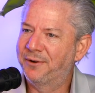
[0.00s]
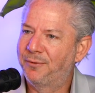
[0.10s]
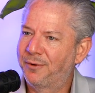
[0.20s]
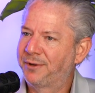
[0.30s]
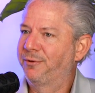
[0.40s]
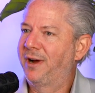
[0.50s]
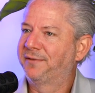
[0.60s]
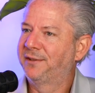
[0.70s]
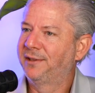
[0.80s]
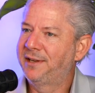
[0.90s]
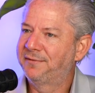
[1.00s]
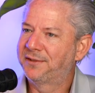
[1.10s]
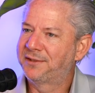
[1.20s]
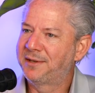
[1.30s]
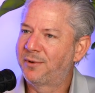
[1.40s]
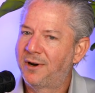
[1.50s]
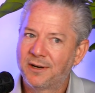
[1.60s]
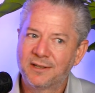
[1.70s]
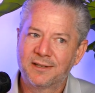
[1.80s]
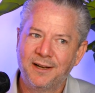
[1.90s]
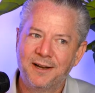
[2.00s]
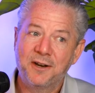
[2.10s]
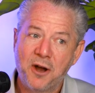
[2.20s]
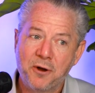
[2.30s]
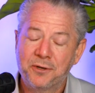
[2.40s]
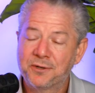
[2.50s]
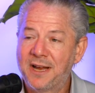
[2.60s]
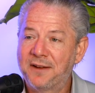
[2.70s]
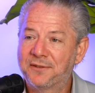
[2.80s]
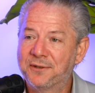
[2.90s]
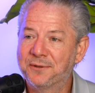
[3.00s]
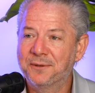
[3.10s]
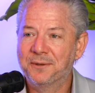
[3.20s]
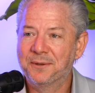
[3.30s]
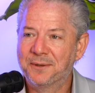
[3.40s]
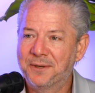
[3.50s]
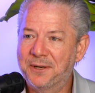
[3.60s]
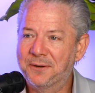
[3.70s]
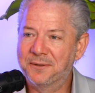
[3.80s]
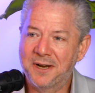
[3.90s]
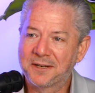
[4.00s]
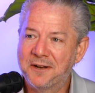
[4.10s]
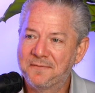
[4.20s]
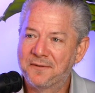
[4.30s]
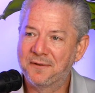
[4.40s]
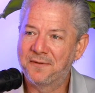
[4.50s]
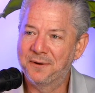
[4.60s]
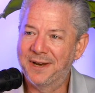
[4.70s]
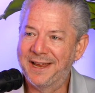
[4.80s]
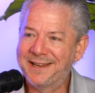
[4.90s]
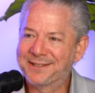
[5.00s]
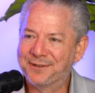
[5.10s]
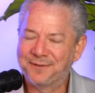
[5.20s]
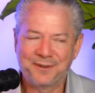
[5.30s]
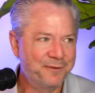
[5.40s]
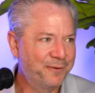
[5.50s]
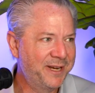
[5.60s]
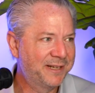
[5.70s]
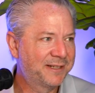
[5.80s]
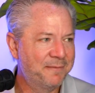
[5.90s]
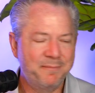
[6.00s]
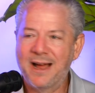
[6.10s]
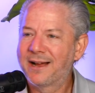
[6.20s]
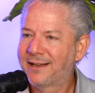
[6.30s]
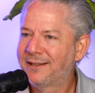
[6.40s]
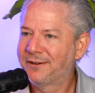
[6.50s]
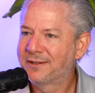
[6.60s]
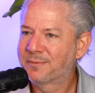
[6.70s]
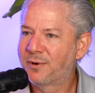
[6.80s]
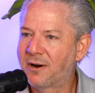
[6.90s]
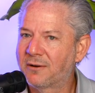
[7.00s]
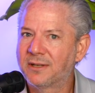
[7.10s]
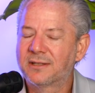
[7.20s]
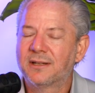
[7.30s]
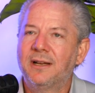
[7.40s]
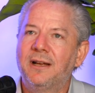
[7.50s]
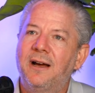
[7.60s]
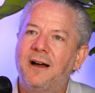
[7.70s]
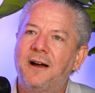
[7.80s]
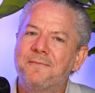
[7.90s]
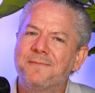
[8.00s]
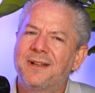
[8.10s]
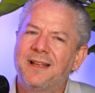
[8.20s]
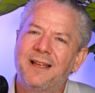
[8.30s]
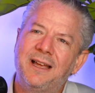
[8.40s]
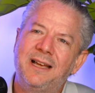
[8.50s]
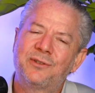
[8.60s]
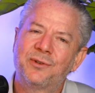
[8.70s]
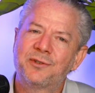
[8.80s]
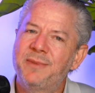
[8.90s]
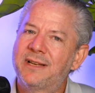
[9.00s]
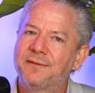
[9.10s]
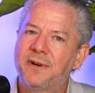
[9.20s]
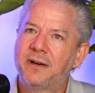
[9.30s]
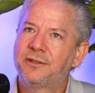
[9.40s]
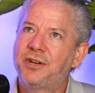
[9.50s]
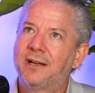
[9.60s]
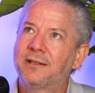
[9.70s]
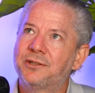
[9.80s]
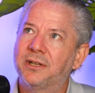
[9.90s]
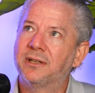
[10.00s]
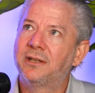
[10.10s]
What, do I have to leave to see progress? No, you just have to, not come for a few days or a few weeks, come back, and there is progress. It also makes it very challenging.